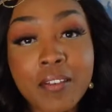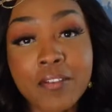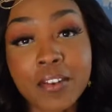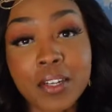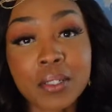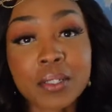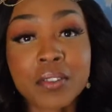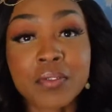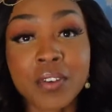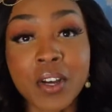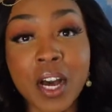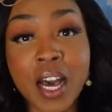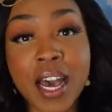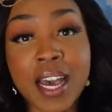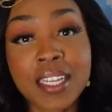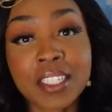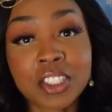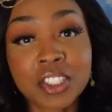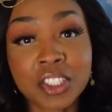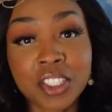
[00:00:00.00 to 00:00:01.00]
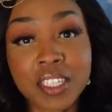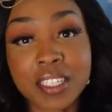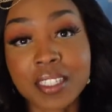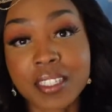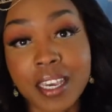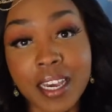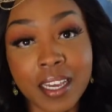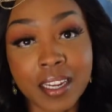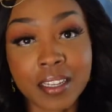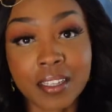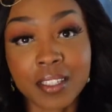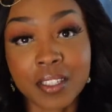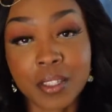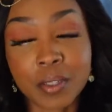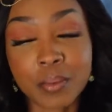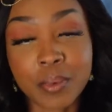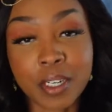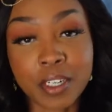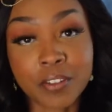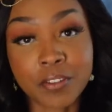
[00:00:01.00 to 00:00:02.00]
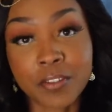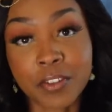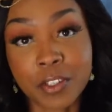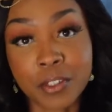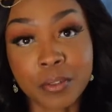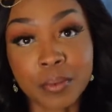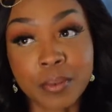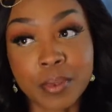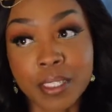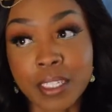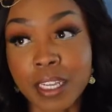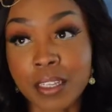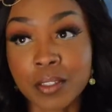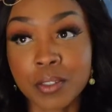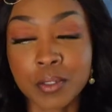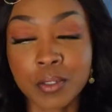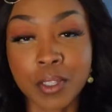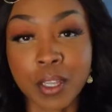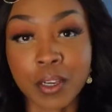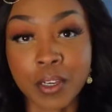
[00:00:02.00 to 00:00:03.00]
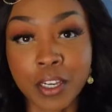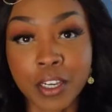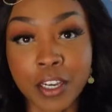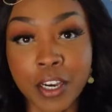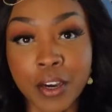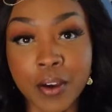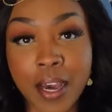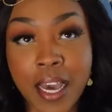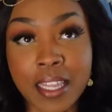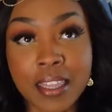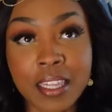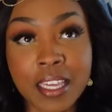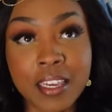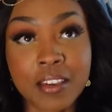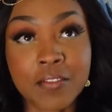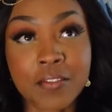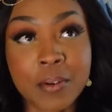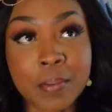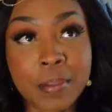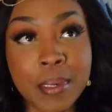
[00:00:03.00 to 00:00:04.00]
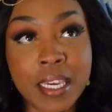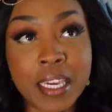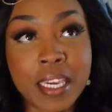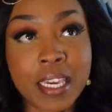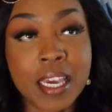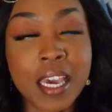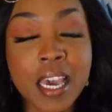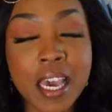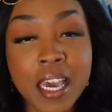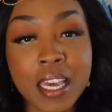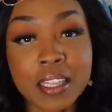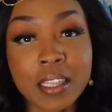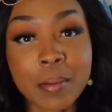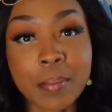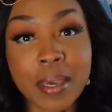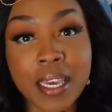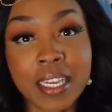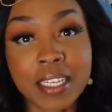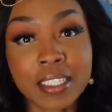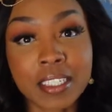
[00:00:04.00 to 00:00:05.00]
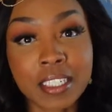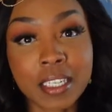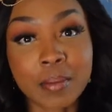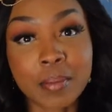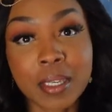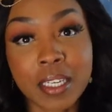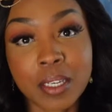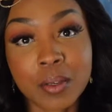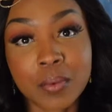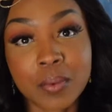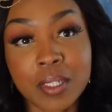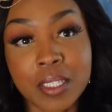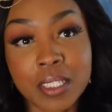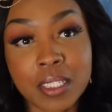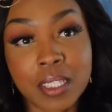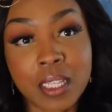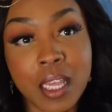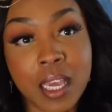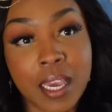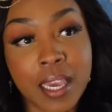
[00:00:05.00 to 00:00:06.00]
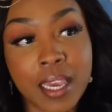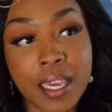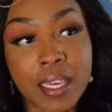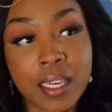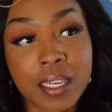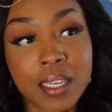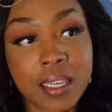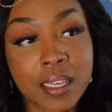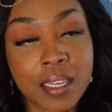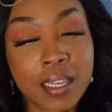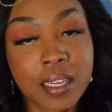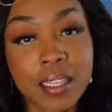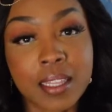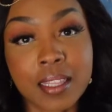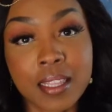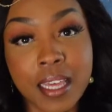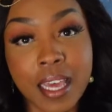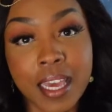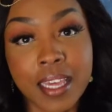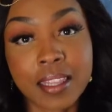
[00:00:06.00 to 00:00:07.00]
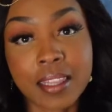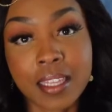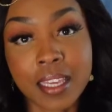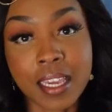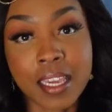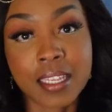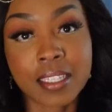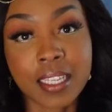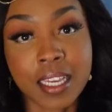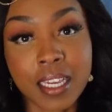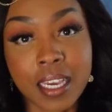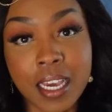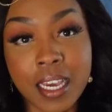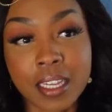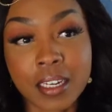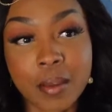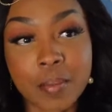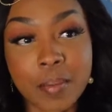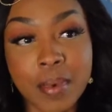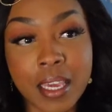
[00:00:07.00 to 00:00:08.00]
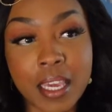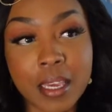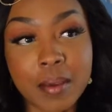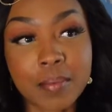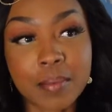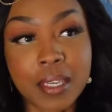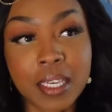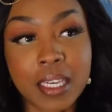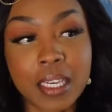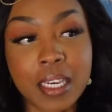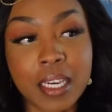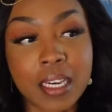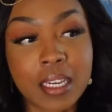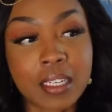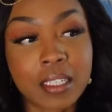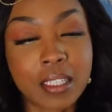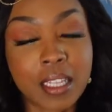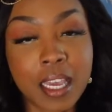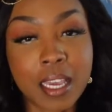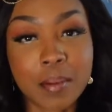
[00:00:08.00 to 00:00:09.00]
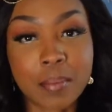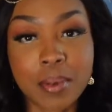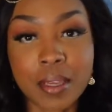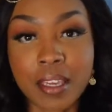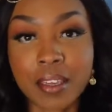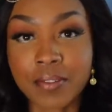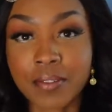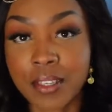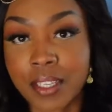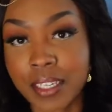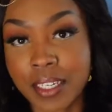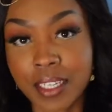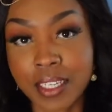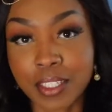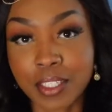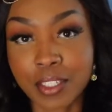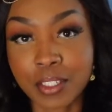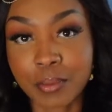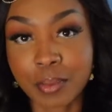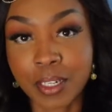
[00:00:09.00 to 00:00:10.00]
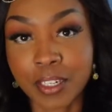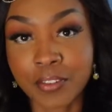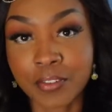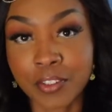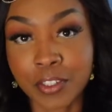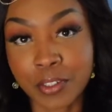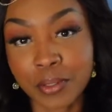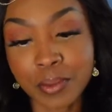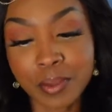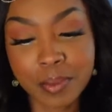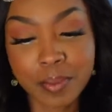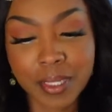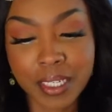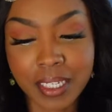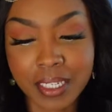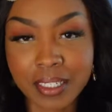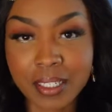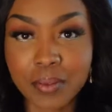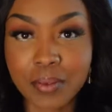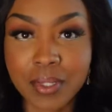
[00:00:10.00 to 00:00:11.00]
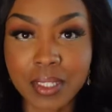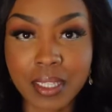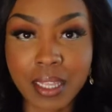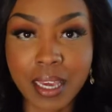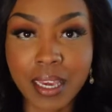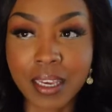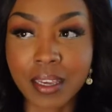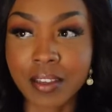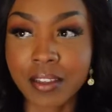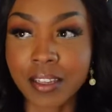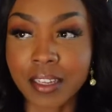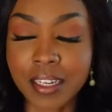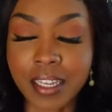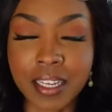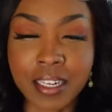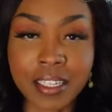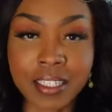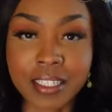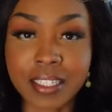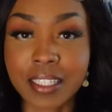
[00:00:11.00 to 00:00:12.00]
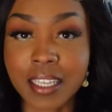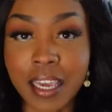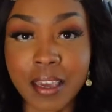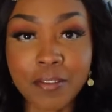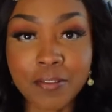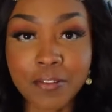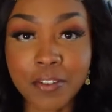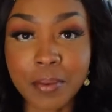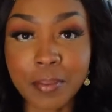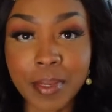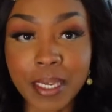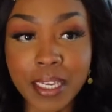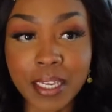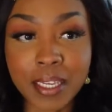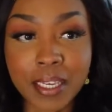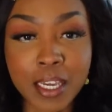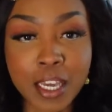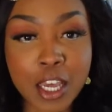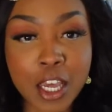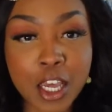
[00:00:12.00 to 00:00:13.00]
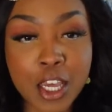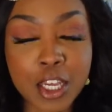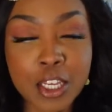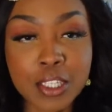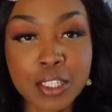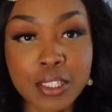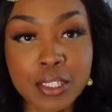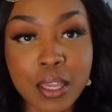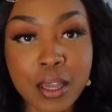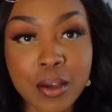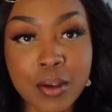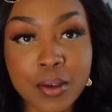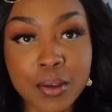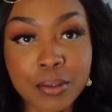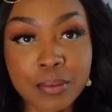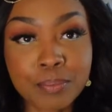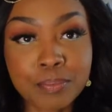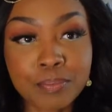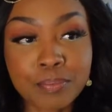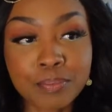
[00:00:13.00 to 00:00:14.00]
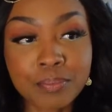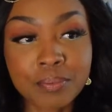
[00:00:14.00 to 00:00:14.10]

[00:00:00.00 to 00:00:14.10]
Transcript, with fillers: first of all, I just got into perfumes not too long ago. I think for me, the pandemic was like that thing that kind of made me kind of like pivot into perfumes because it was like a, an escape for me. So